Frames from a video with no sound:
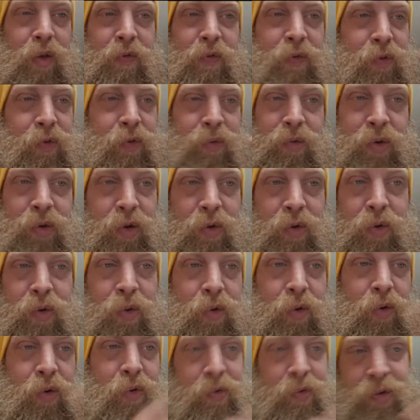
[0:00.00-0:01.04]
over Google
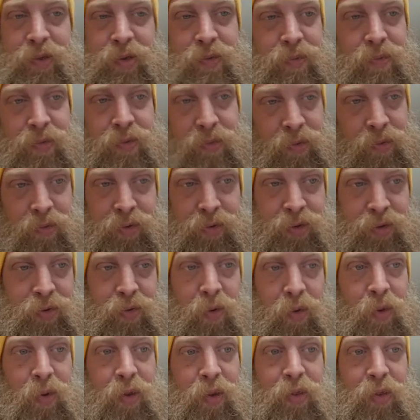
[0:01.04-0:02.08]
Earth, just
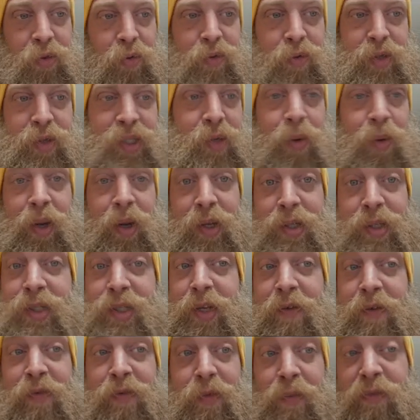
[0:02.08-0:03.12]
scrolling through and seeing what I could
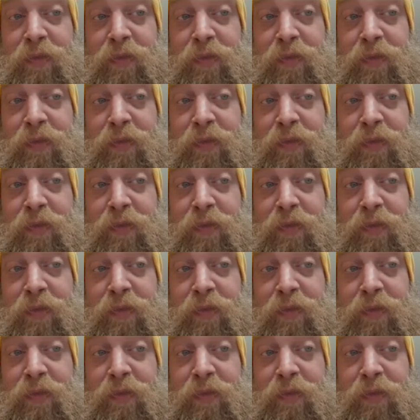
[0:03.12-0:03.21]
see from